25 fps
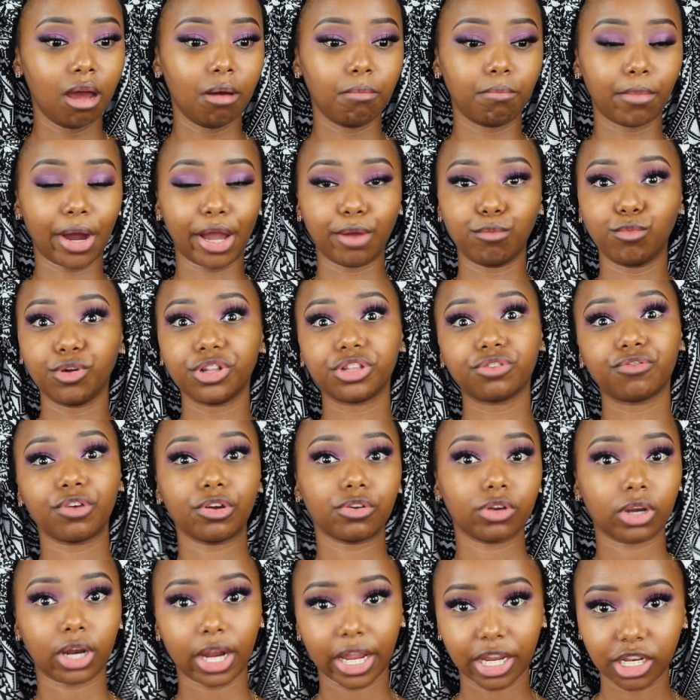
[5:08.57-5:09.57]
My most
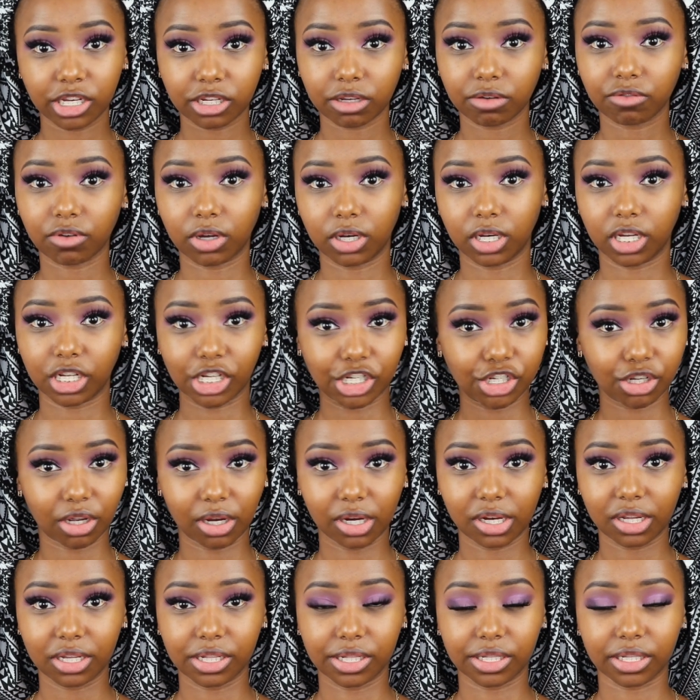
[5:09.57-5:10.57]
favorite
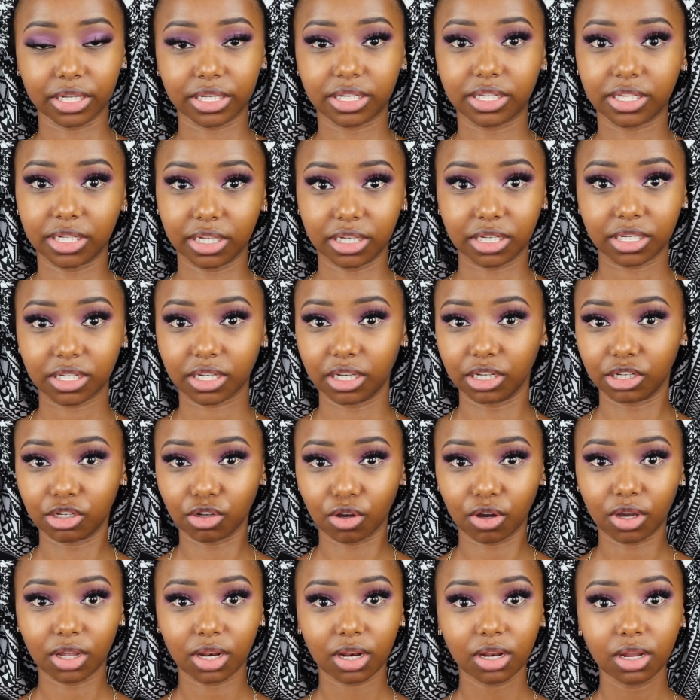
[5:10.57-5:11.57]
foundation is the Tint
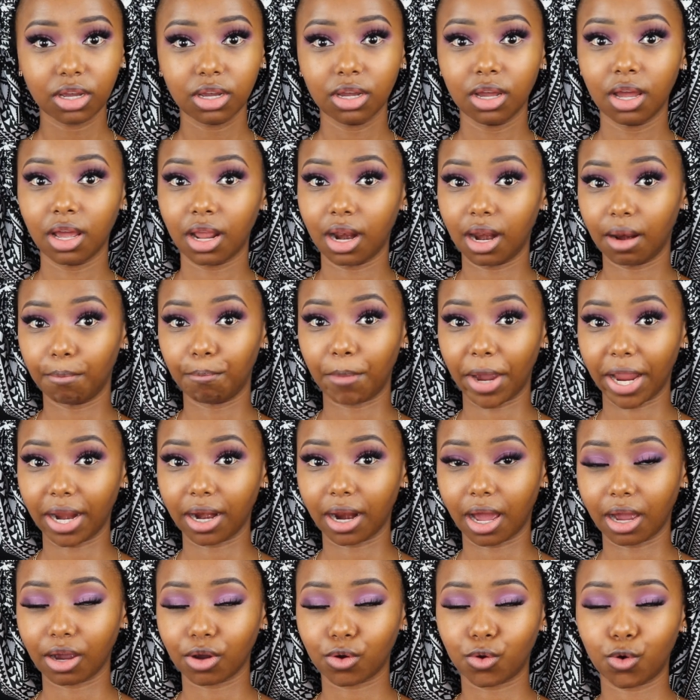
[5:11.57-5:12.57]
Idol by
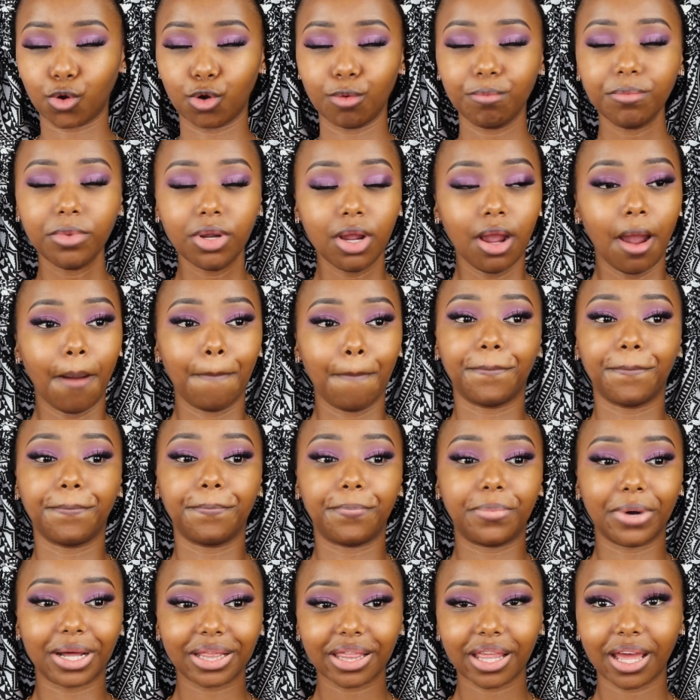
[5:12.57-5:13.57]
Lancome,
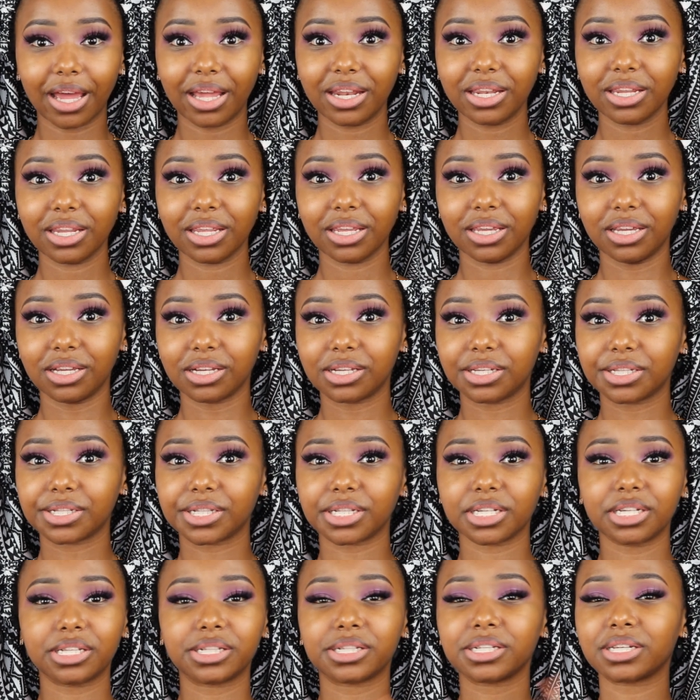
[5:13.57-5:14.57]
but then
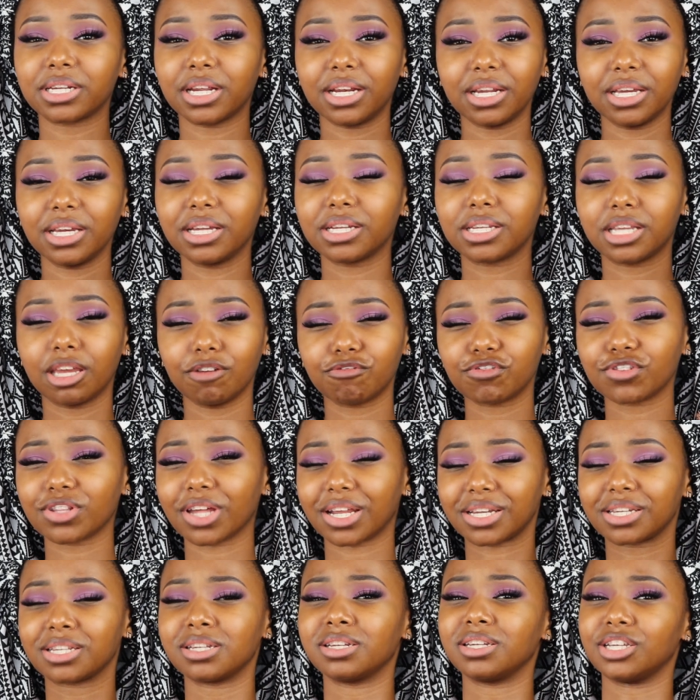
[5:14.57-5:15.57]
it gives you
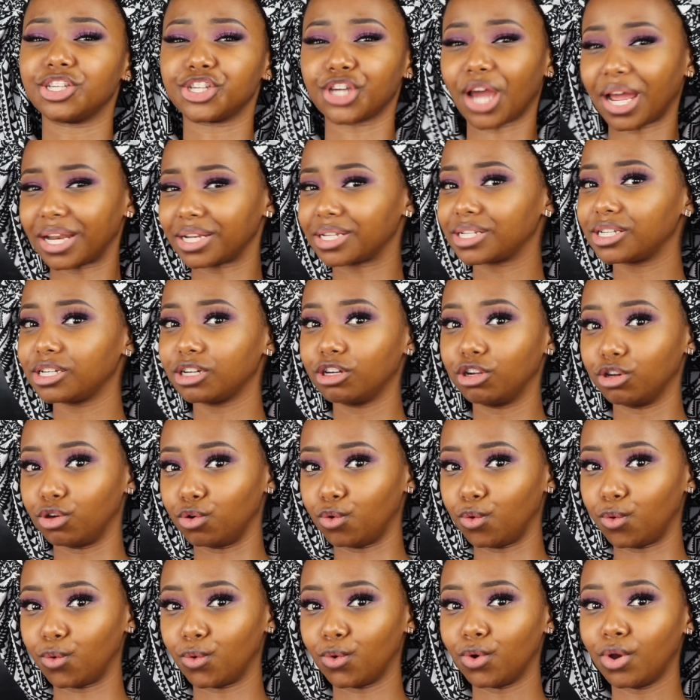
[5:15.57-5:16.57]
that rich
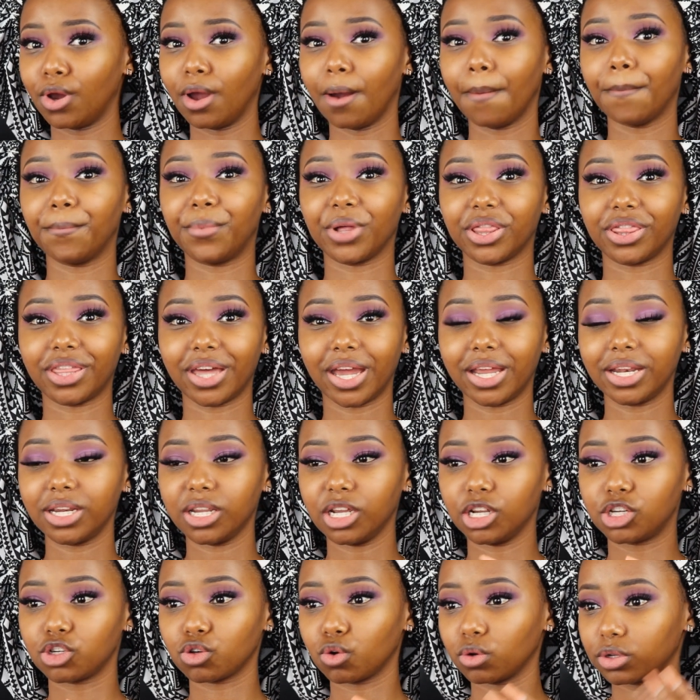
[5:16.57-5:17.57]
anti-glow, but then
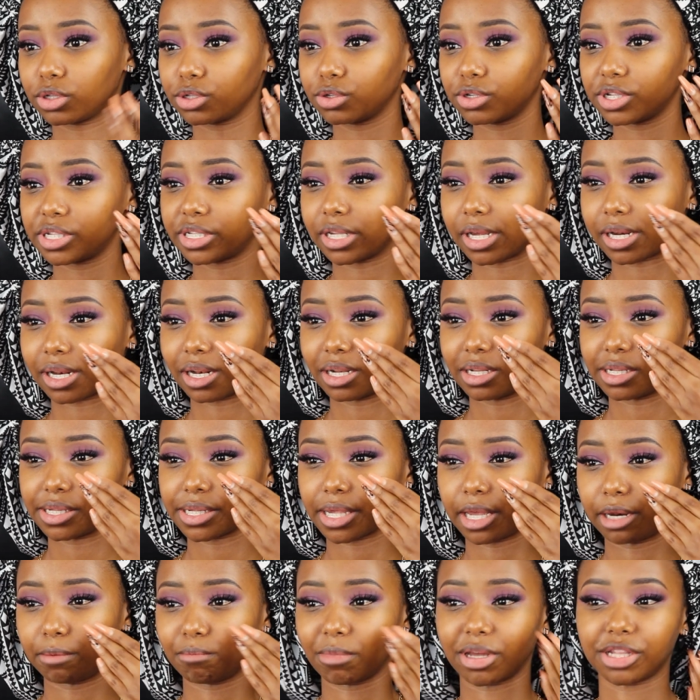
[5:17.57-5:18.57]
it also settles
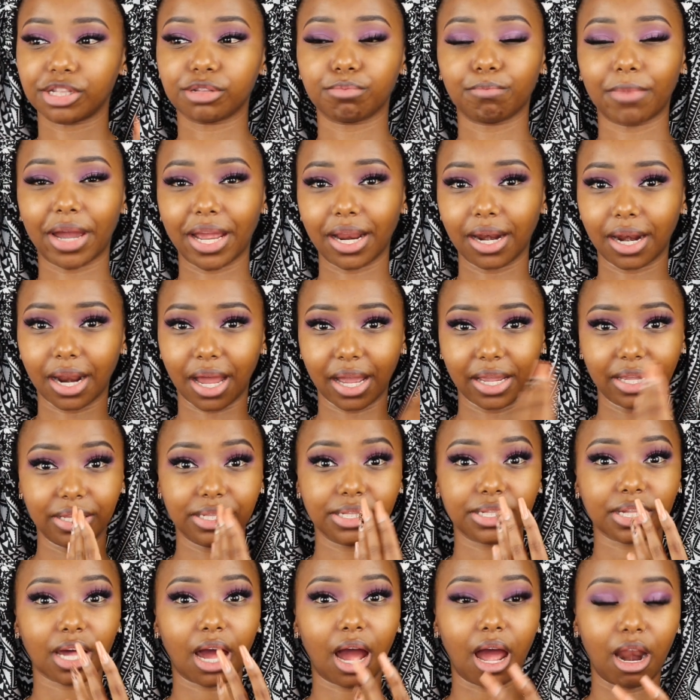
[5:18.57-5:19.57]
in my smile
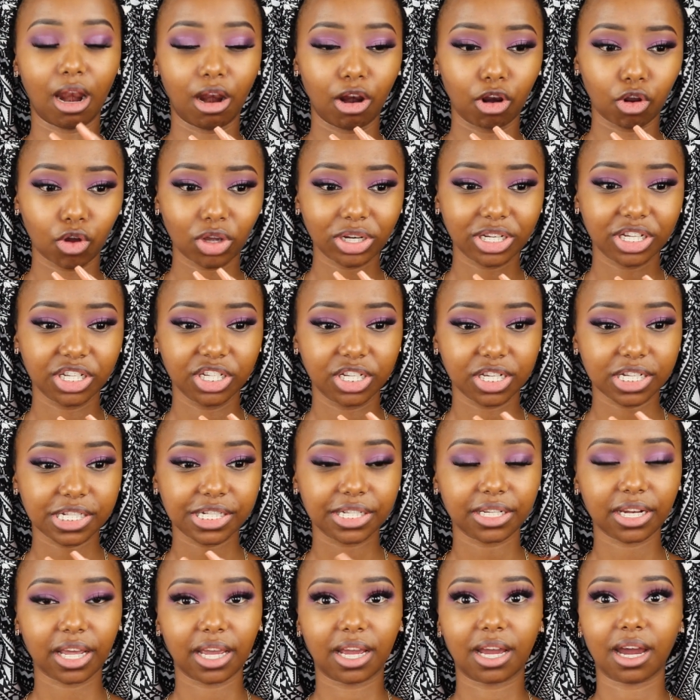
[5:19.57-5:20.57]
lines a lot,
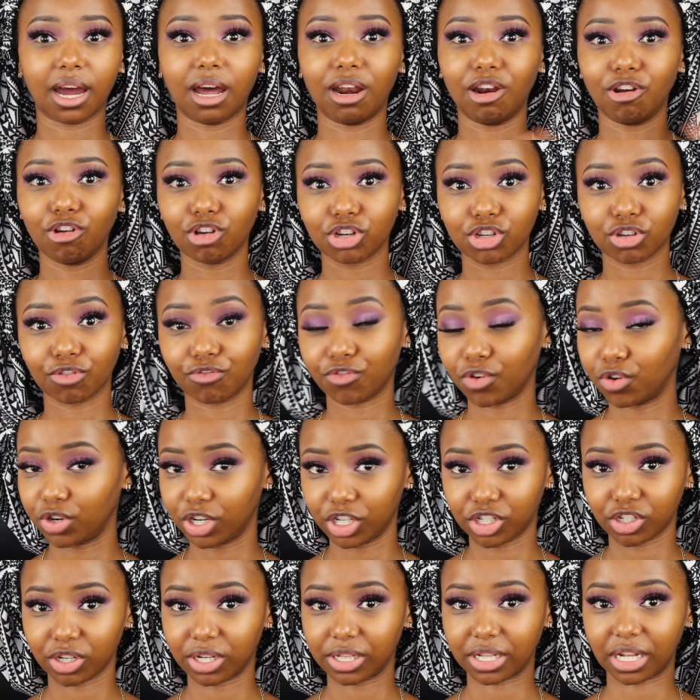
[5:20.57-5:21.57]
just like a lot of
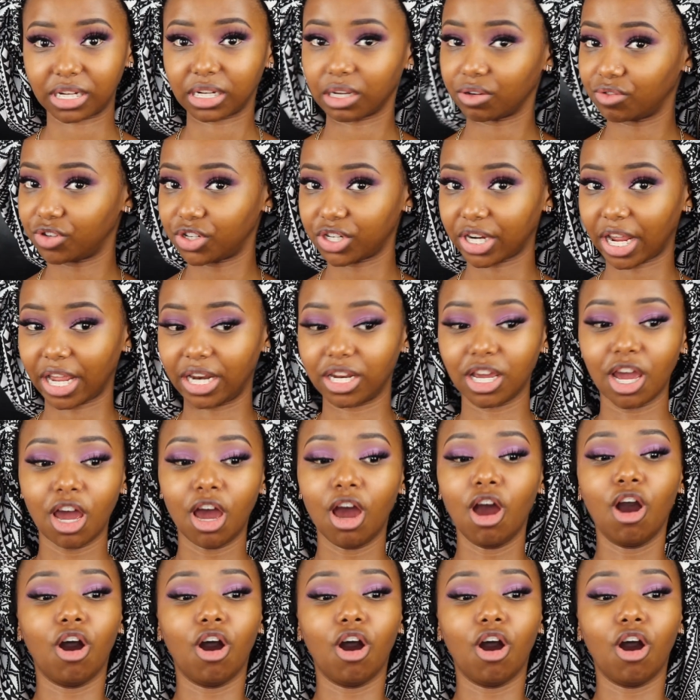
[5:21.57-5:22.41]
foundations that I've tried.